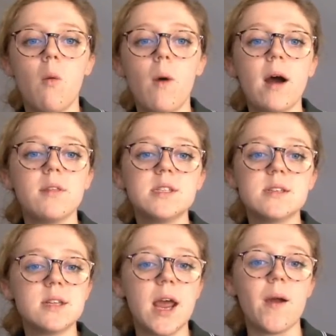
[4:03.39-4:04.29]
While this
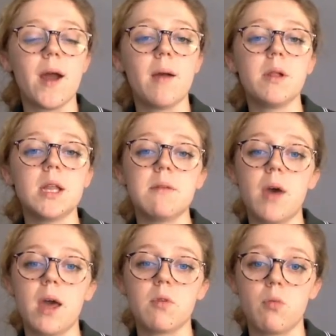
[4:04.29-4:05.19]
is an area I believe
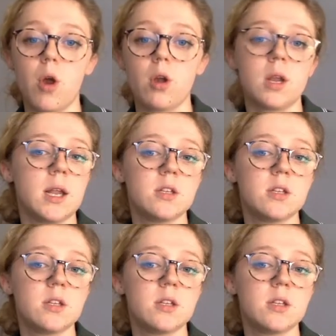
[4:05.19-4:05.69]
I have grown in,